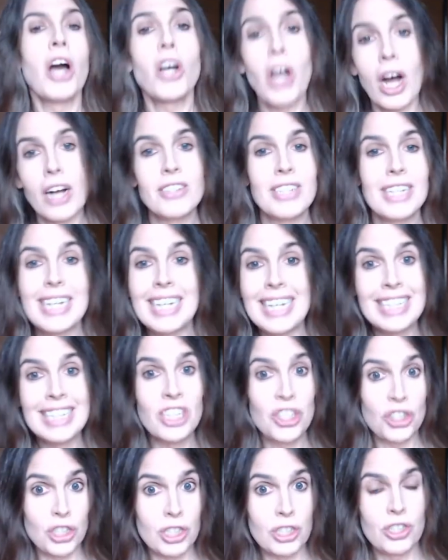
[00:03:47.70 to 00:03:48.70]
content in
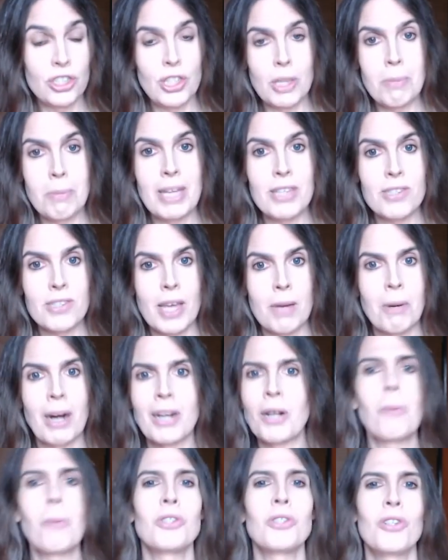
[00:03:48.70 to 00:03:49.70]
addition to the Beat Saber. I
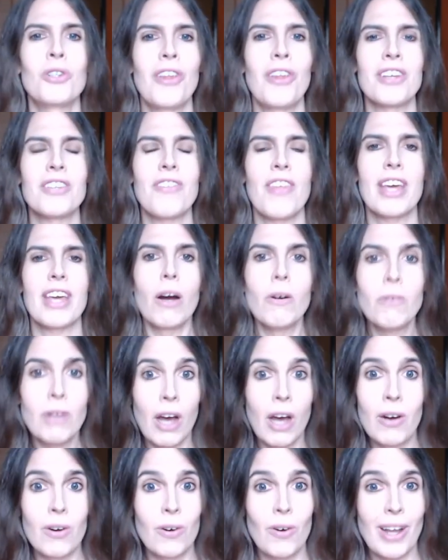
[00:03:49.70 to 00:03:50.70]
don't want you to like think, oh
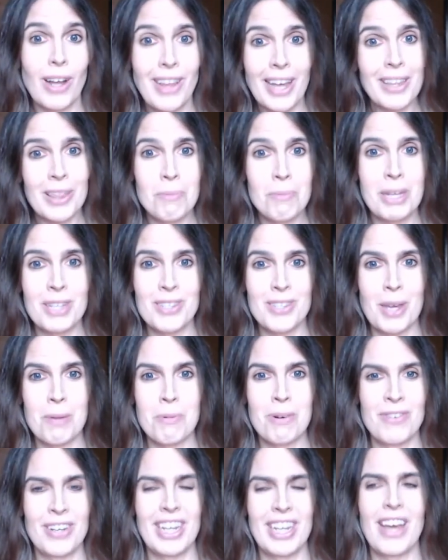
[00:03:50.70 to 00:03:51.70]
no, I like the Beat
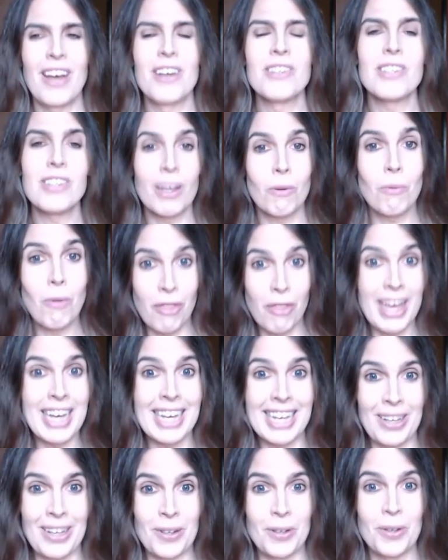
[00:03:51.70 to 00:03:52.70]
Saber videos. like, well,
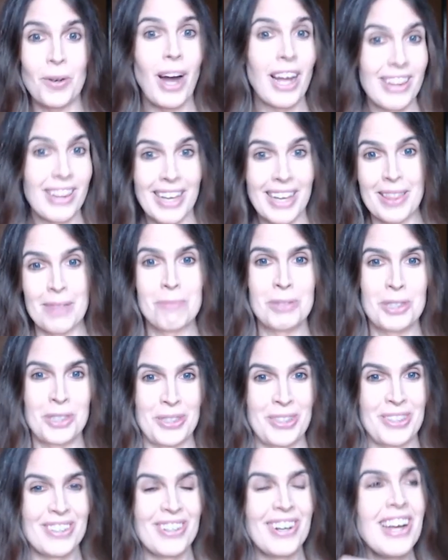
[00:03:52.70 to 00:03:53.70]
thank you, I like them
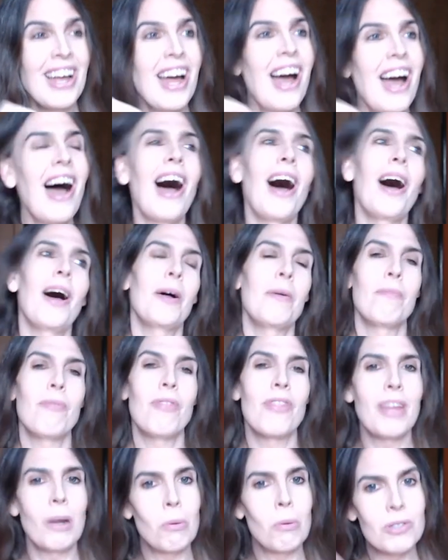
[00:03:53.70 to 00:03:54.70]
too.
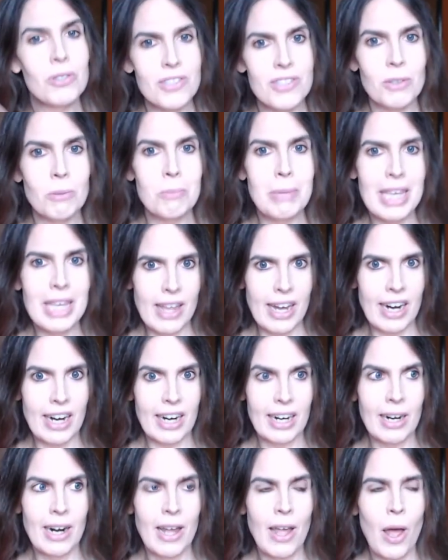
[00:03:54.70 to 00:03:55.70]
Um, they will still be
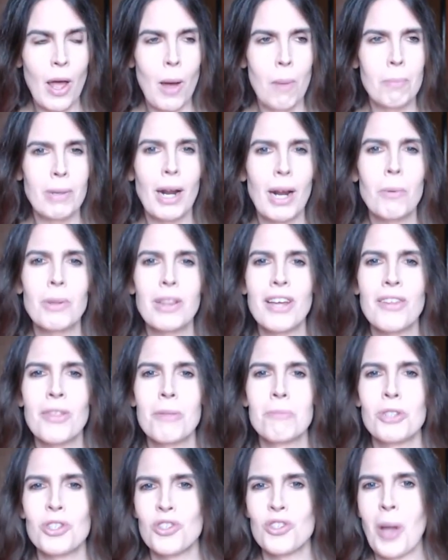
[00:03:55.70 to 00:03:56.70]
there, but I would like
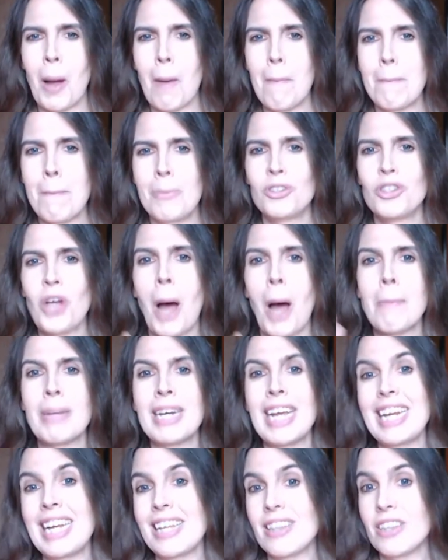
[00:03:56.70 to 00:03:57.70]
them to stop
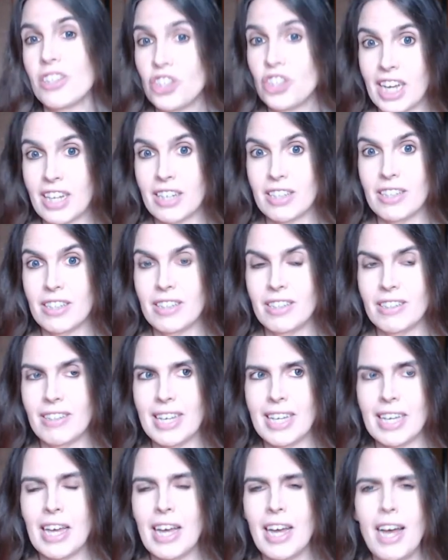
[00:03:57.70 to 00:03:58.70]
dominating the channel.
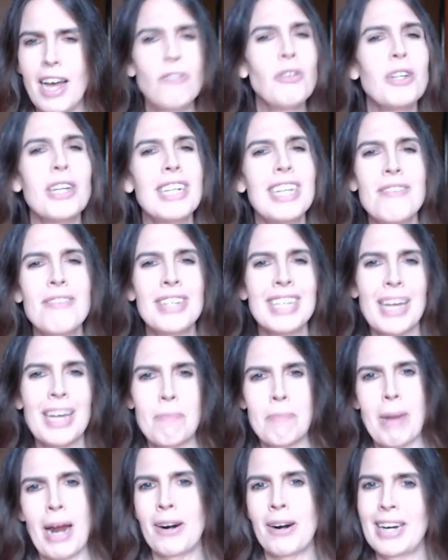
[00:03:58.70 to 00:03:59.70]
Like, if we could even
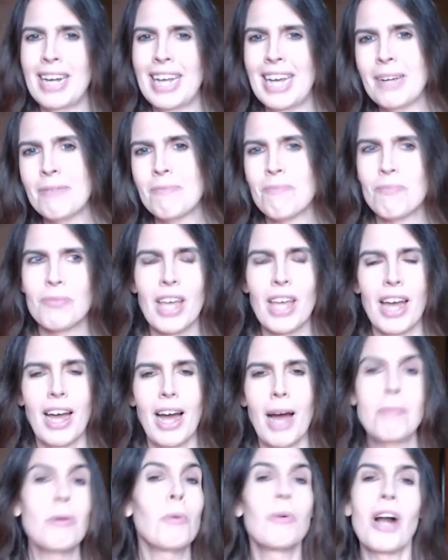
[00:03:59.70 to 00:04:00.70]
get parody.
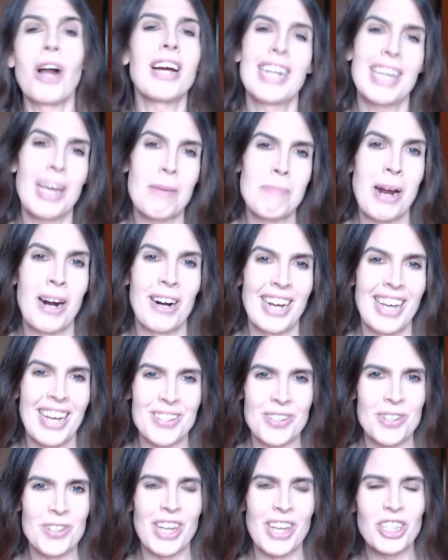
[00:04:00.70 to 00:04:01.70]
I mean, we're not going to get parody
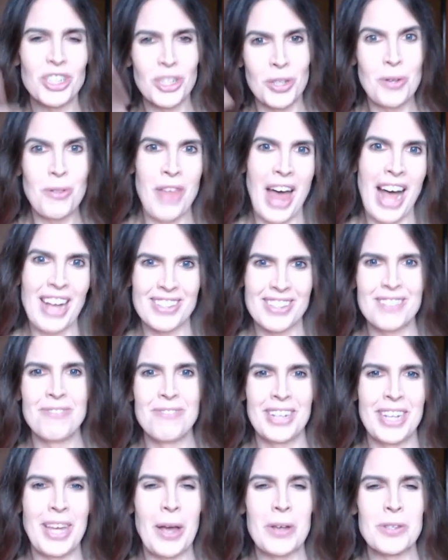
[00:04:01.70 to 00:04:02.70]
because there's like 2,000
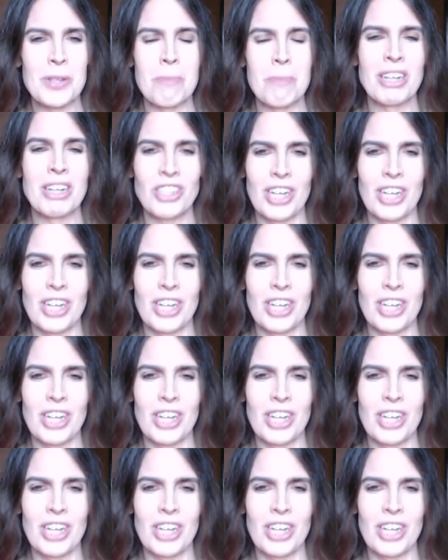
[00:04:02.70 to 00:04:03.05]
videos on my